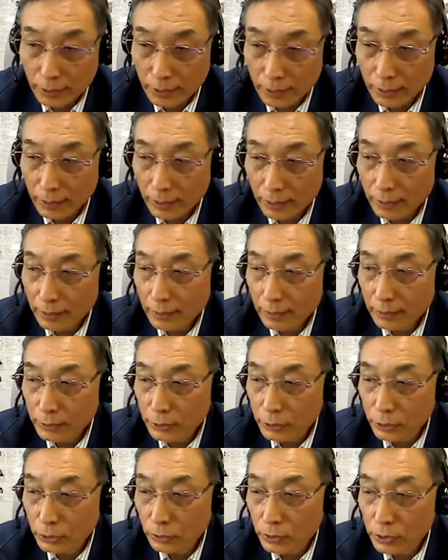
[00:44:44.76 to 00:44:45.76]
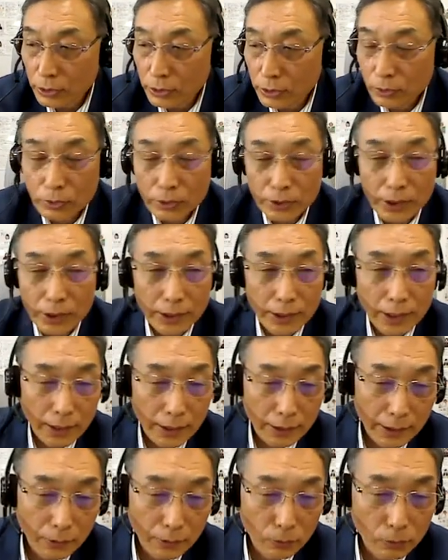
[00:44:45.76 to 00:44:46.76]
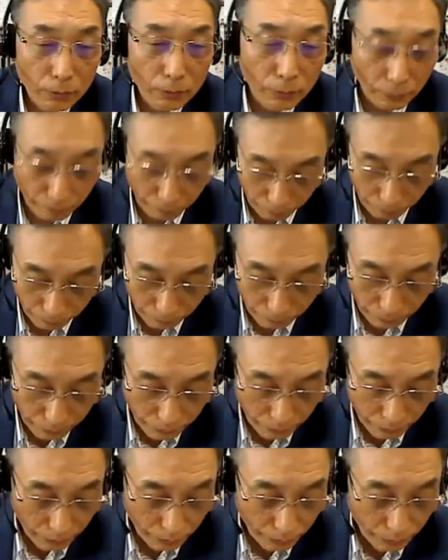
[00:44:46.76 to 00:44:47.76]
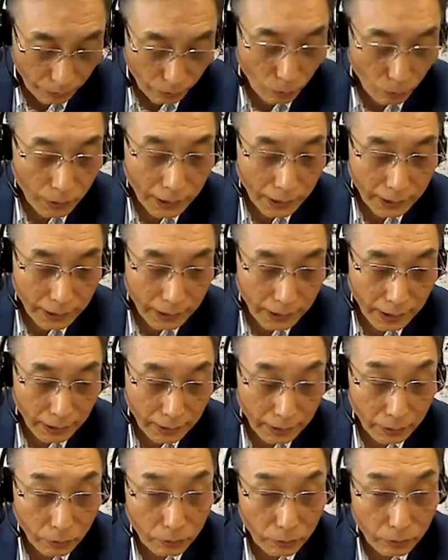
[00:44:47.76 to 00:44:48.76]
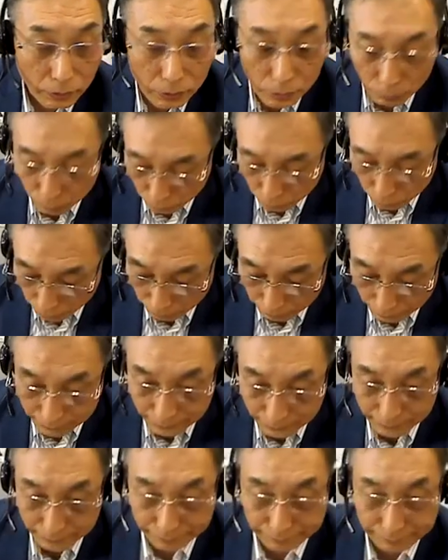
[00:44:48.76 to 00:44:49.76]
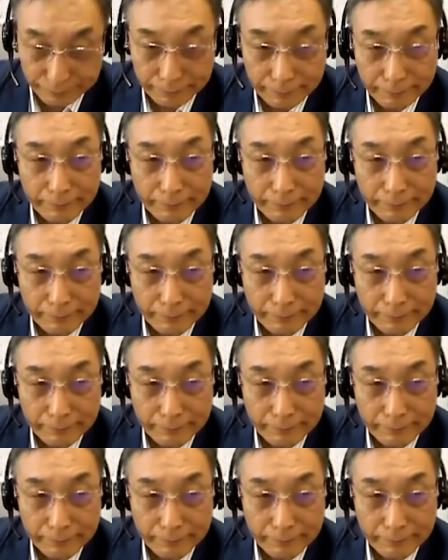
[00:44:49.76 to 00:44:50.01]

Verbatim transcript: In addition to myself, uh, other university professors visited